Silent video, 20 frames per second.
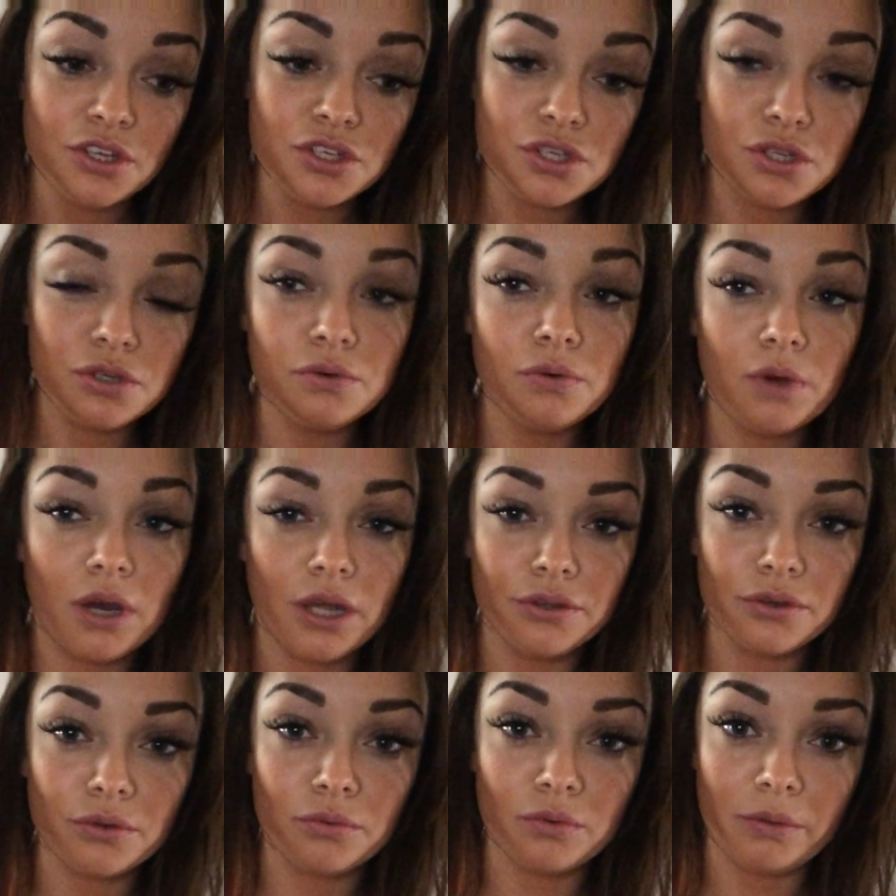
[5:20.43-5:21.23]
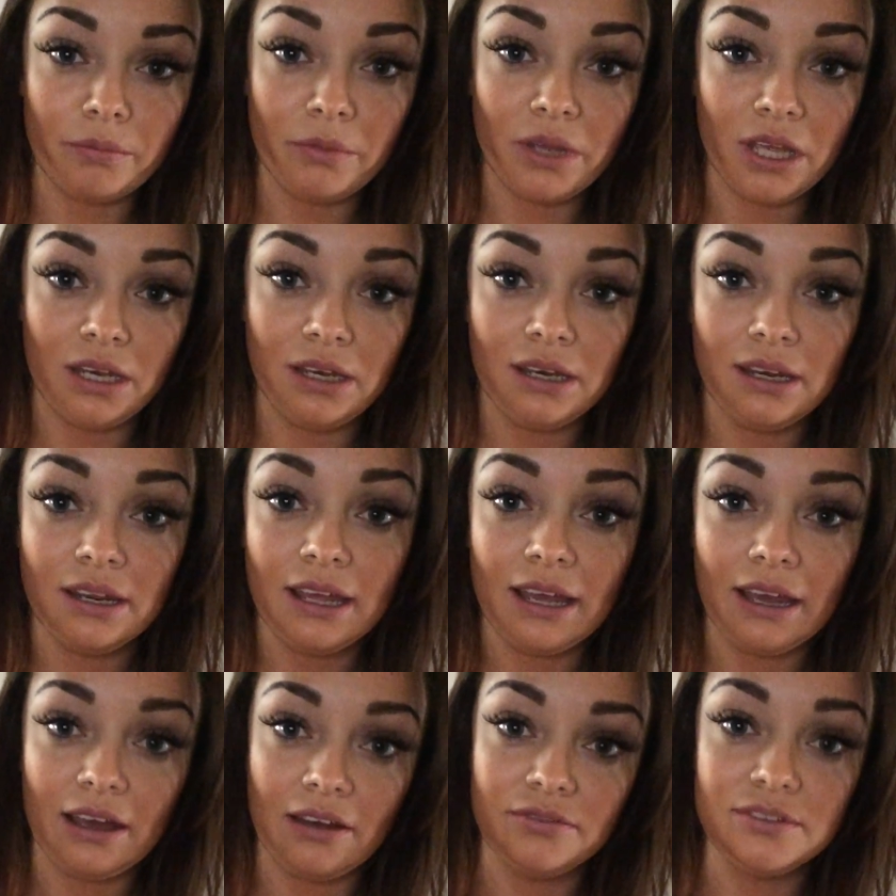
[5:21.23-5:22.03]
2 other women
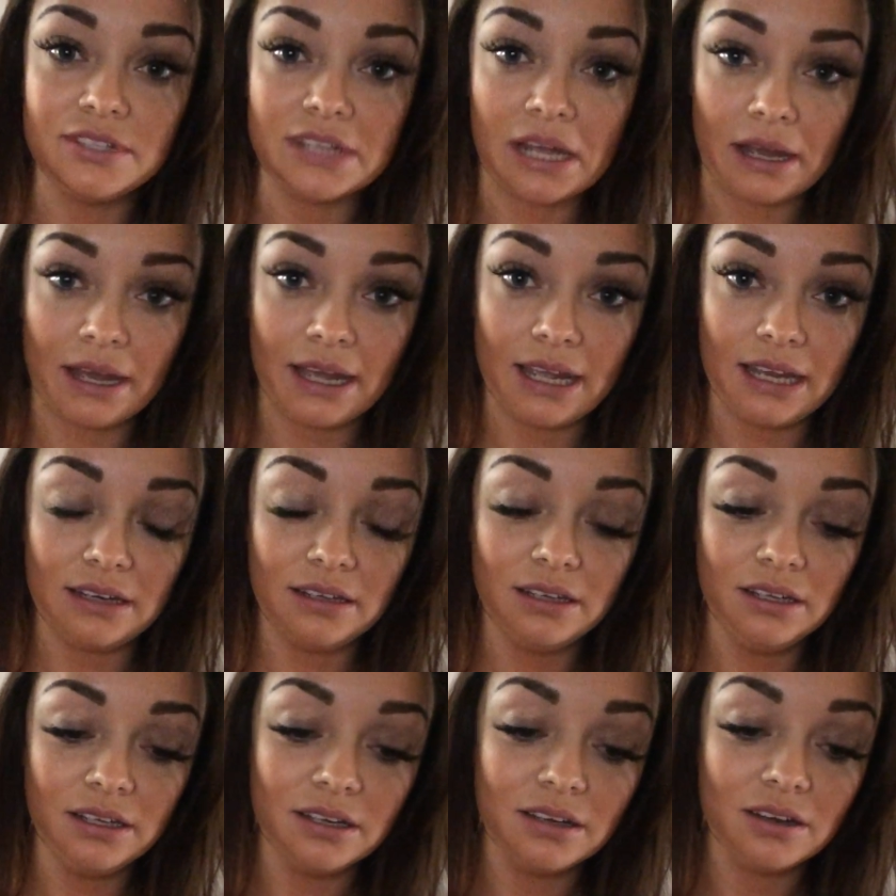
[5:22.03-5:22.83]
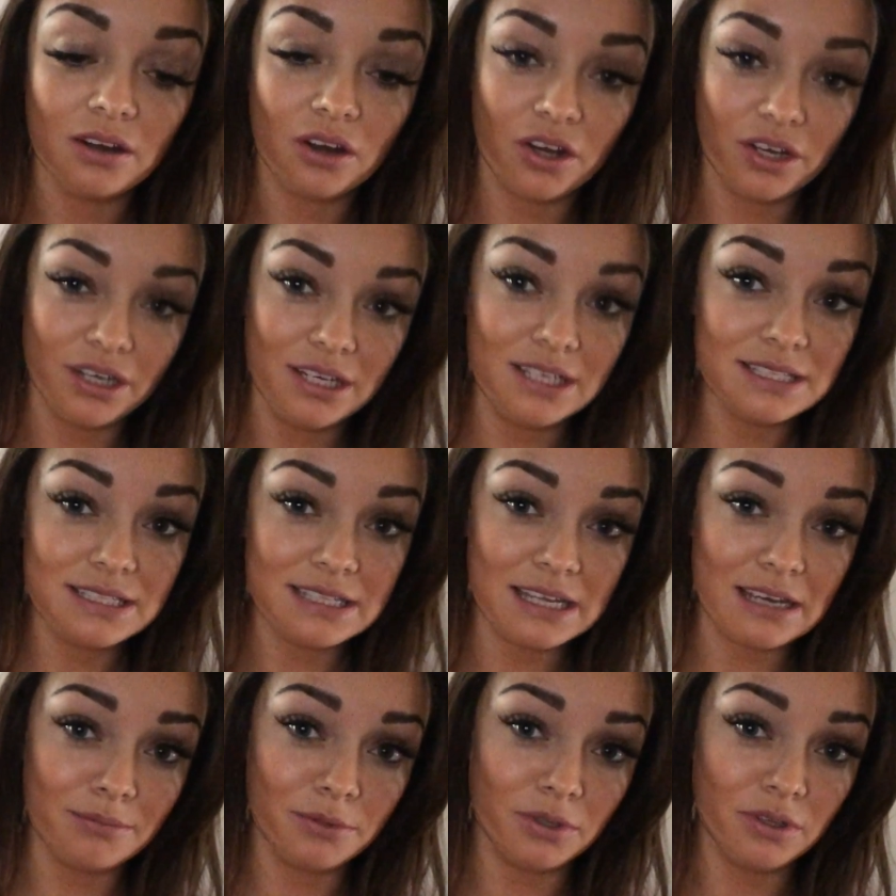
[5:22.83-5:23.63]
have died on his
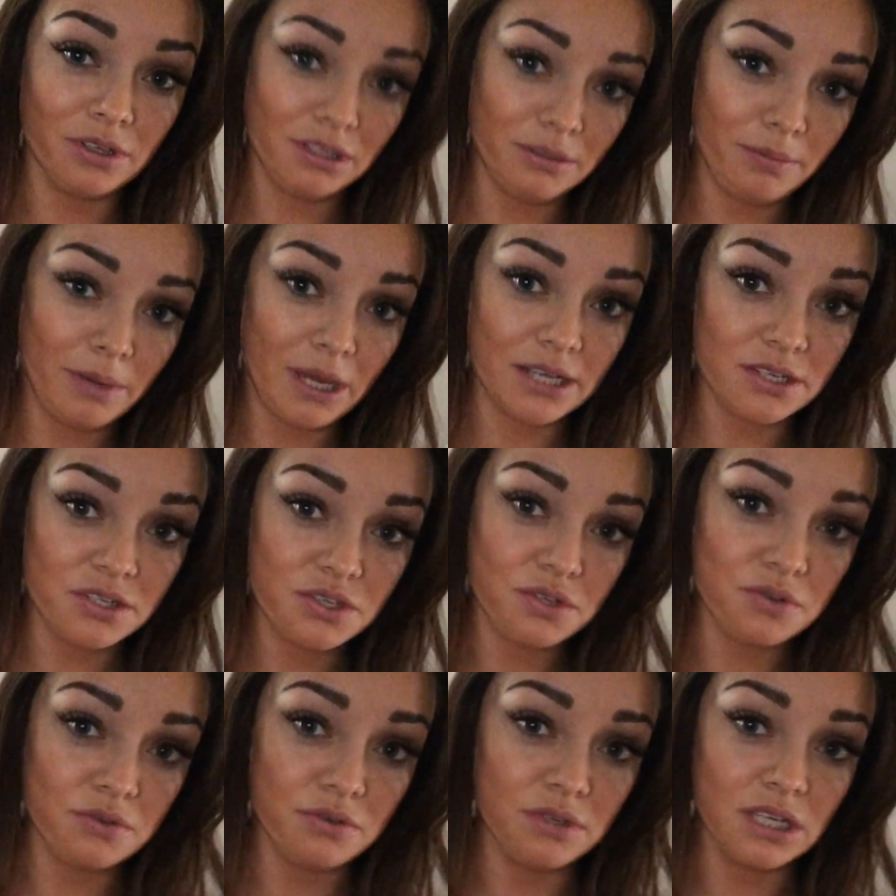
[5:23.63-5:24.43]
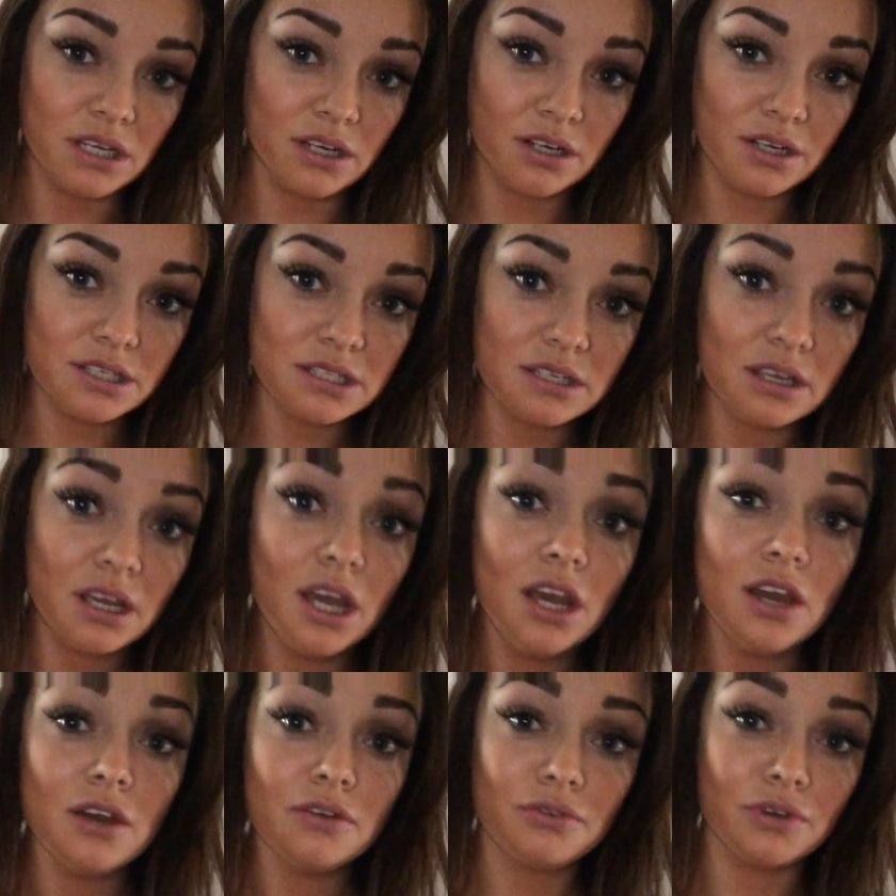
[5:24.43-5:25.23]
table in the past 2 years
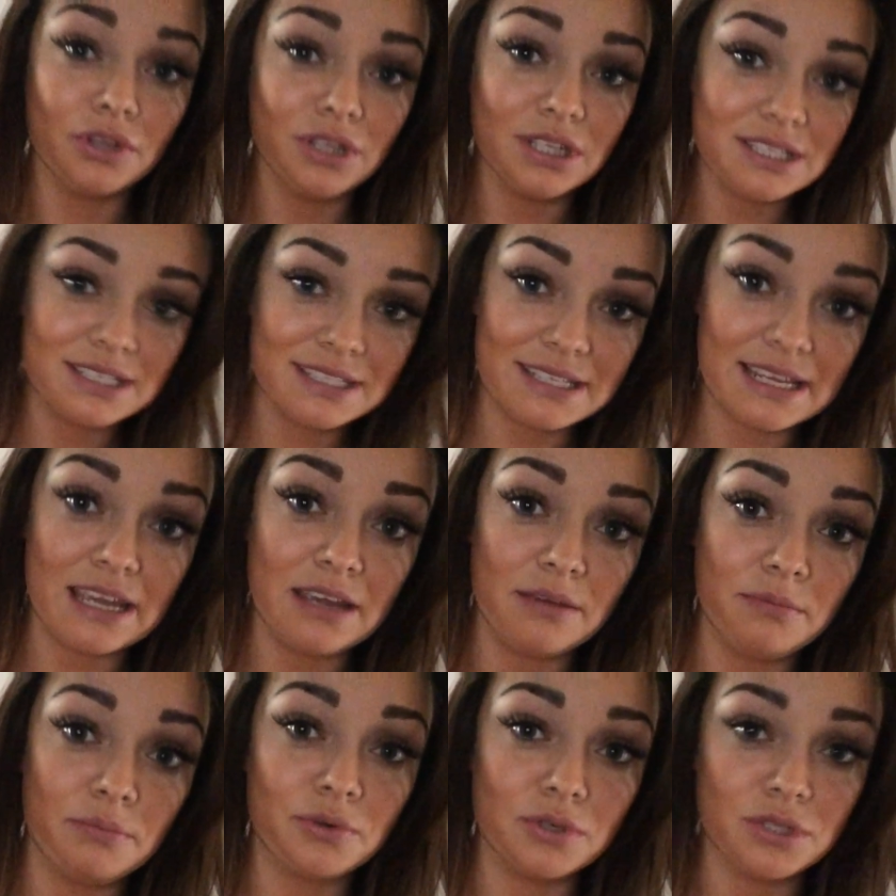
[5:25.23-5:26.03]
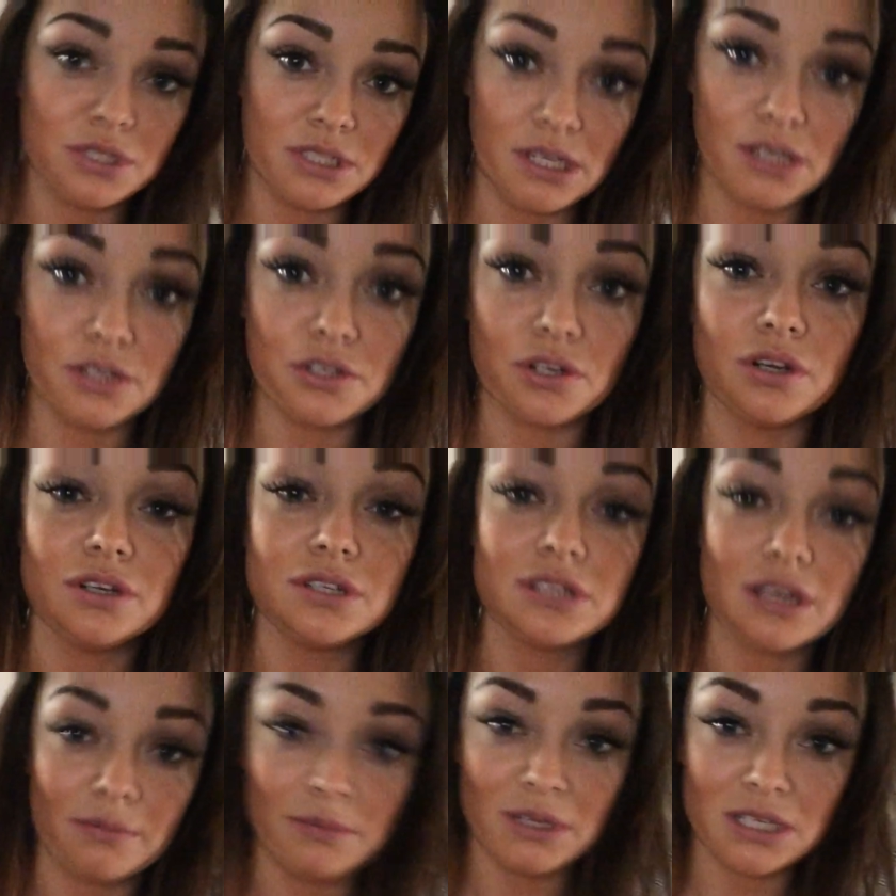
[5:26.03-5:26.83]
for the same procedure,
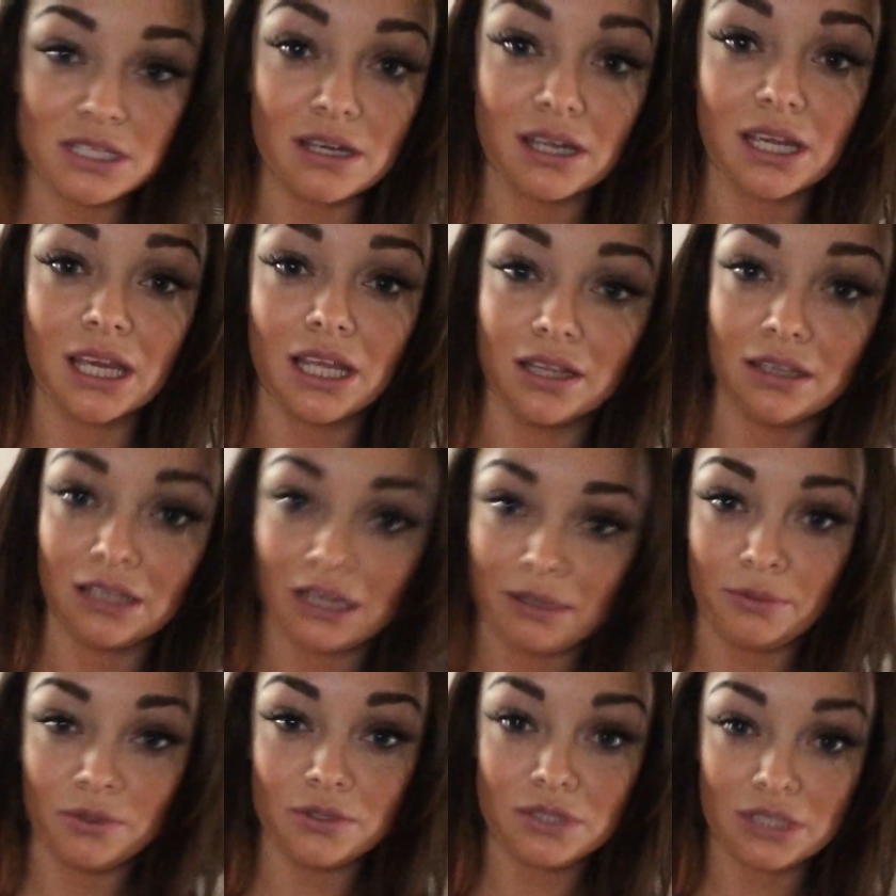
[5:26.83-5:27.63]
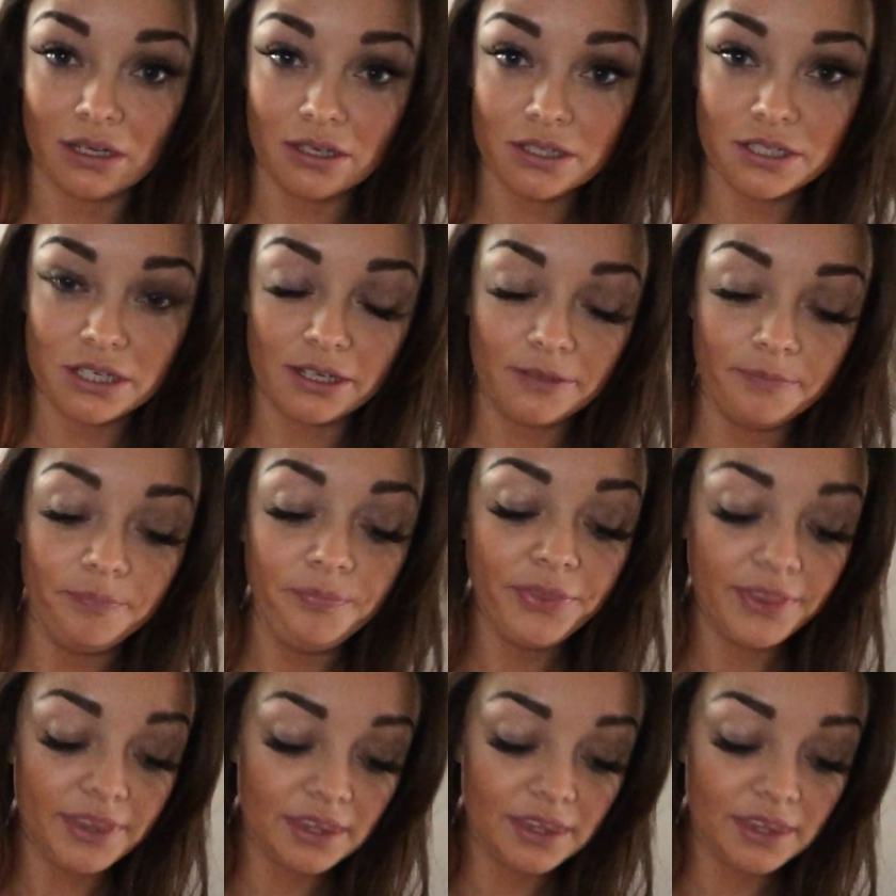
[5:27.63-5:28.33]
tummy tuck and liposuction.